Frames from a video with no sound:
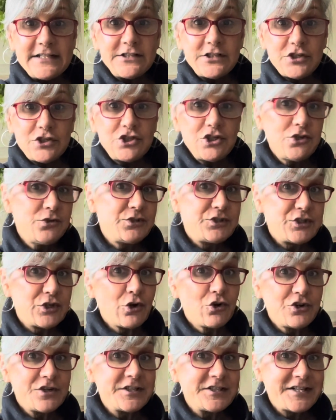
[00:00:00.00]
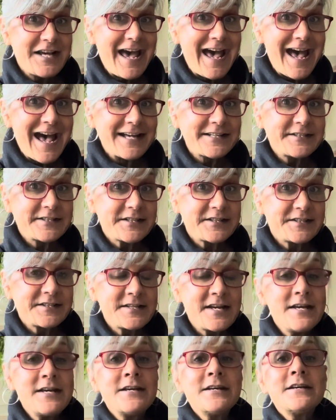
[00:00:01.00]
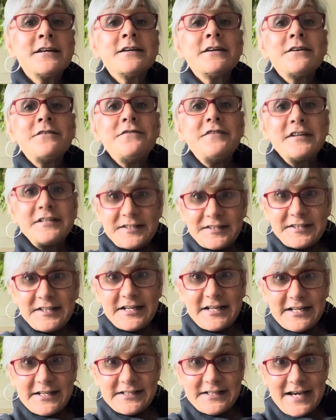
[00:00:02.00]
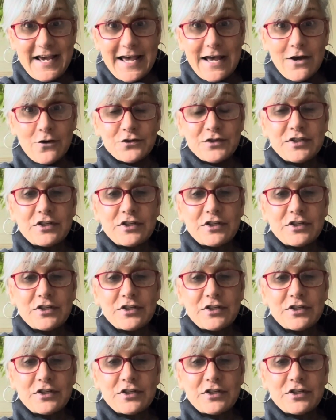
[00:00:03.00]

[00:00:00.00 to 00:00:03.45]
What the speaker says: to do certain tasks than sitting down.